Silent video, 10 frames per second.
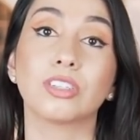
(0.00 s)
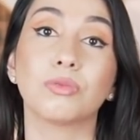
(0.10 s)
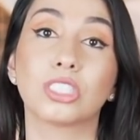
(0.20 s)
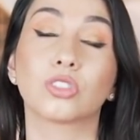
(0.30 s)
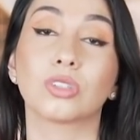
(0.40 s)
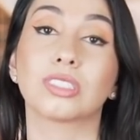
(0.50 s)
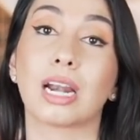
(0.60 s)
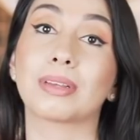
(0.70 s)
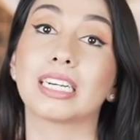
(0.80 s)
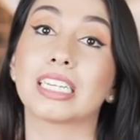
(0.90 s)
the resource
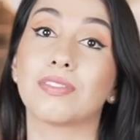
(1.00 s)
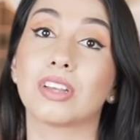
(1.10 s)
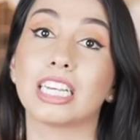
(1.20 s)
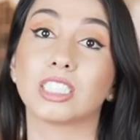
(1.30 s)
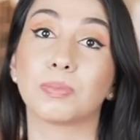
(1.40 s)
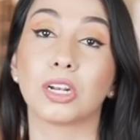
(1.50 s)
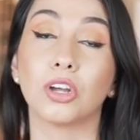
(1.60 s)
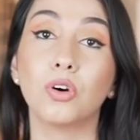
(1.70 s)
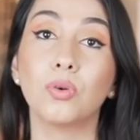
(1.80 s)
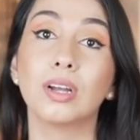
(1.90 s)
that I'm gonna give you guys
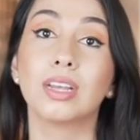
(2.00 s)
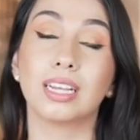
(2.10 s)
below.